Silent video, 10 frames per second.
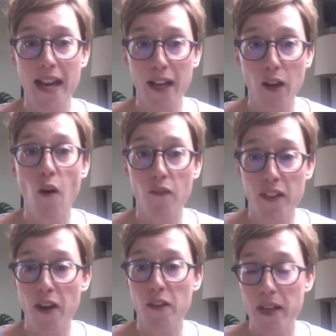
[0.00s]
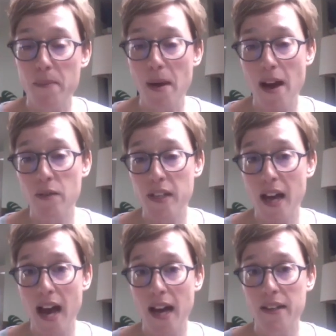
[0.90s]
a lot of the other emails,
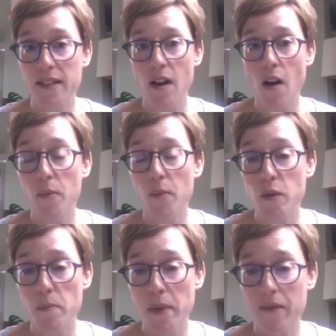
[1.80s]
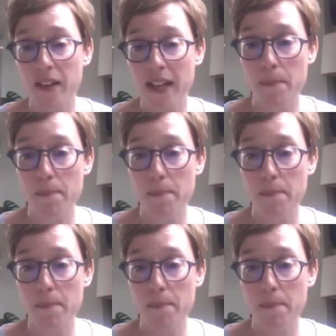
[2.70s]
and I'm also a bit of an